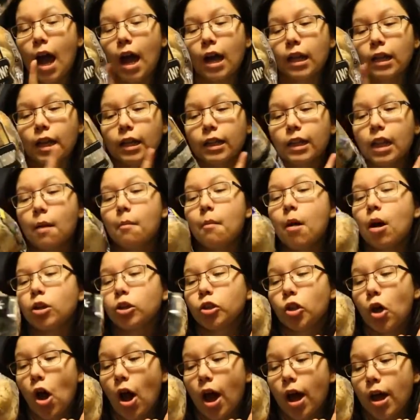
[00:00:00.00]
I like them a
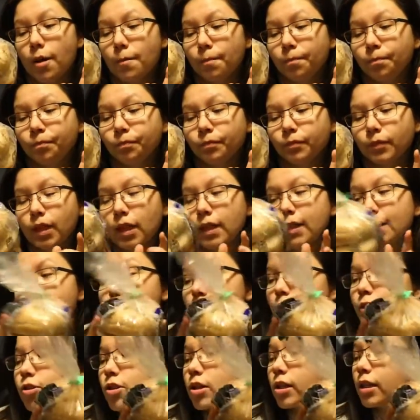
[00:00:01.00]
lot,
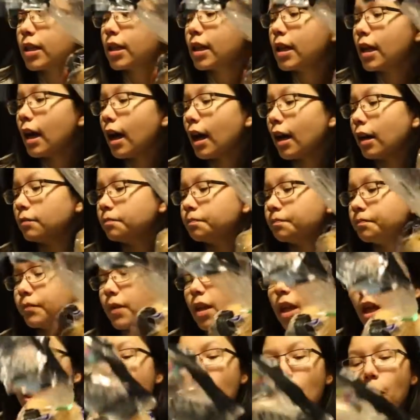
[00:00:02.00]
especially
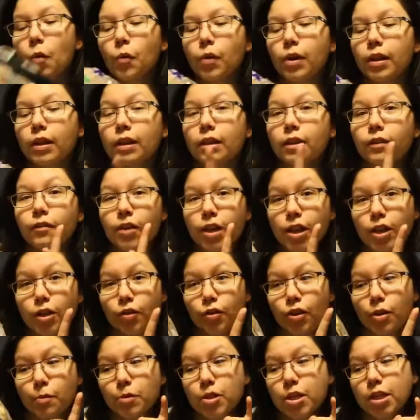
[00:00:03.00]
with the vegan
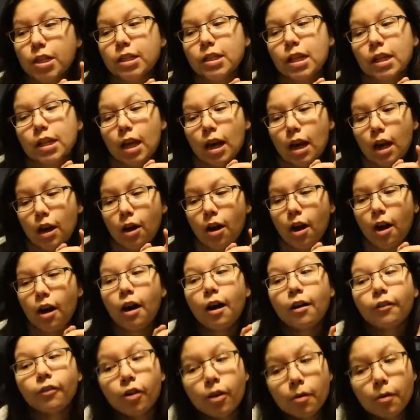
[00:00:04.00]
cream cheese that I got